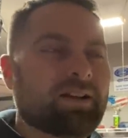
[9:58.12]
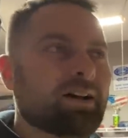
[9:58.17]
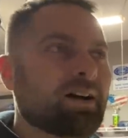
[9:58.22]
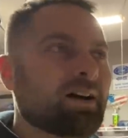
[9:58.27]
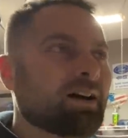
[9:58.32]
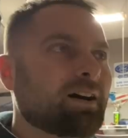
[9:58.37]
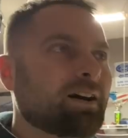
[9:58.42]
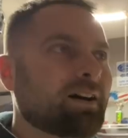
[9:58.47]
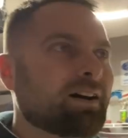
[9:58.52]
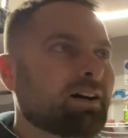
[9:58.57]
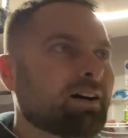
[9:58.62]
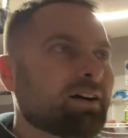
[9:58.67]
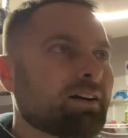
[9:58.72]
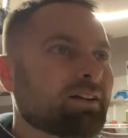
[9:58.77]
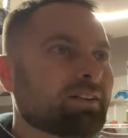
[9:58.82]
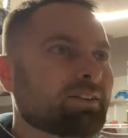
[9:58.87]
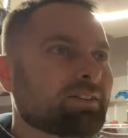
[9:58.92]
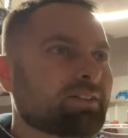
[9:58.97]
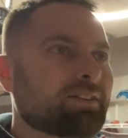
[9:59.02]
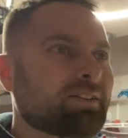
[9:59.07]
uh,
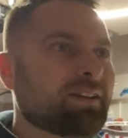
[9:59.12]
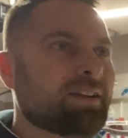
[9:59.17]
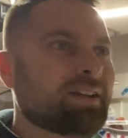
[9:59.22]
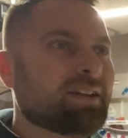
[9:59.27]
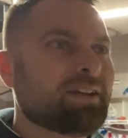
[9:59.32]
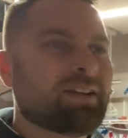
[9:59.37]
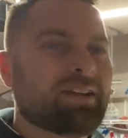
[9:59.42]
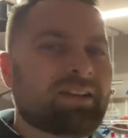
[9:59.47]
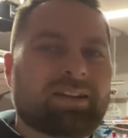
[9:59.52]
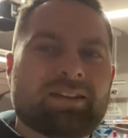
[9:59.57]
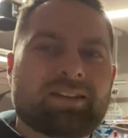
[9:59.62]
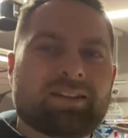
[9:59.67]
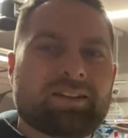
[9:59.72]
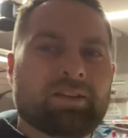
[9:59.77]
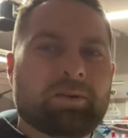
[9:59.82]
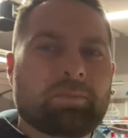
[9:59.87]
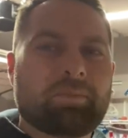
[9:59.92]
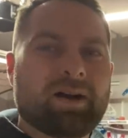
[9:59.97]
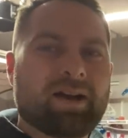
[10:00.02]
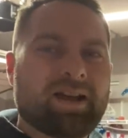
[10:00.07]
sitting in
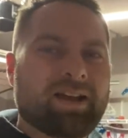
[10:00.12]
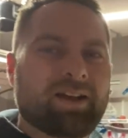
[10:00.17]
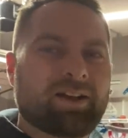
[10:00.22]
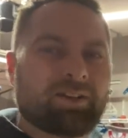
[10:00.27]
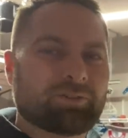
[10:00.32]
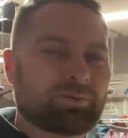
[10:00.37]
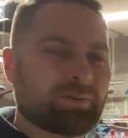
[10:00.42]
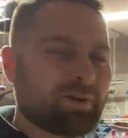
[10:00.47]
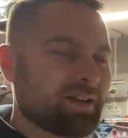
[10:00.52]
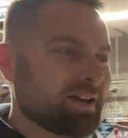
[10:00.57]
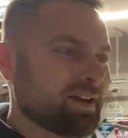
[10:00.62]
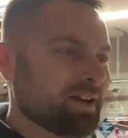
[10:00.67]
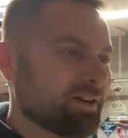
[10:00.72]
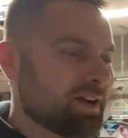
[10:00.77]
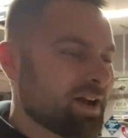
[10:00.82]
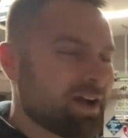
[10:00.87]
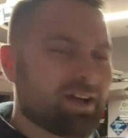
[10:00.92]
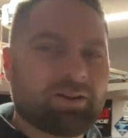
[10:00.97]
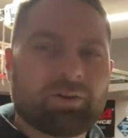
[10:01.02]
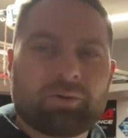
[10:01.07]
my house right now.
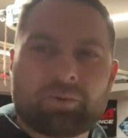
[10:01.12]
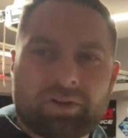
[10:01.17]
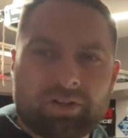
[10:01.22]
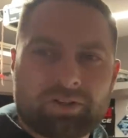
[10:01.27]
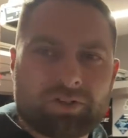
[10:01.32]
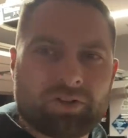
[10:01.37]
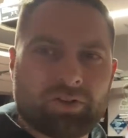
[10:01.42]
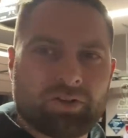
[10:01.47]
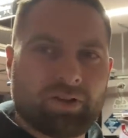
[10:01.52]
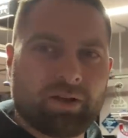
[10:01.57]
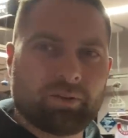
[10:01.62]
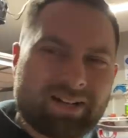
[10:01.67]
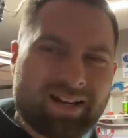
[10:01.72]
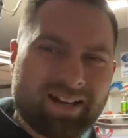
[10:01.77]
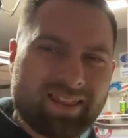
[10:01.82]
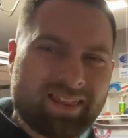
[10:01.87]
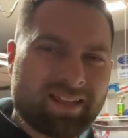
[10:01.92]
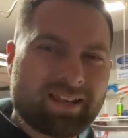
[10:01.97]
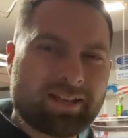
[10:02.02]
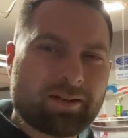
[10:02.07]
I don't want to show you. I'm kind
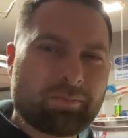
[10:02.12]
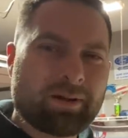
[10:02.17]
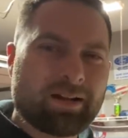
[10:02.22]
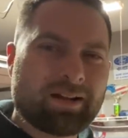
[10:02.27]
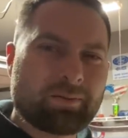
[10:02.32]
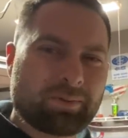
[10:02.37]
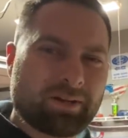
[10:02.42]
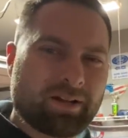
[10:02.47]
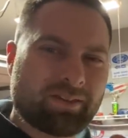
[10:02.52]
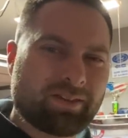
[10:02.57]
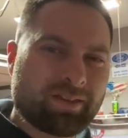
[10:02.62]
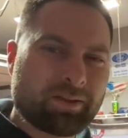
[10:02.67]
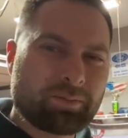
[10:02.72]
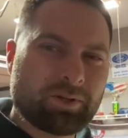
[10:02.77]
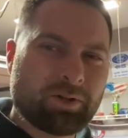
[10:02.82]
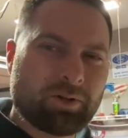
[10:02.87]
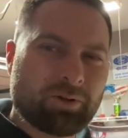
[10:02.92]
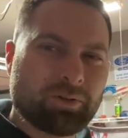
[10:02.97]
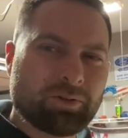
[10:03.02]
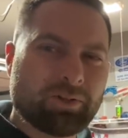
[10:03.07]
of thinking about it, but I think I'm going
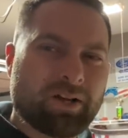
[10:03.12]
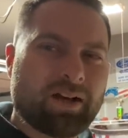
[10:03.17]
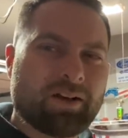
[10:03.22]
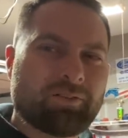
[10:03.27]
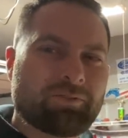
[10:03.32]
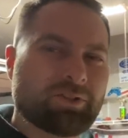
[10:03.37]
to hold off.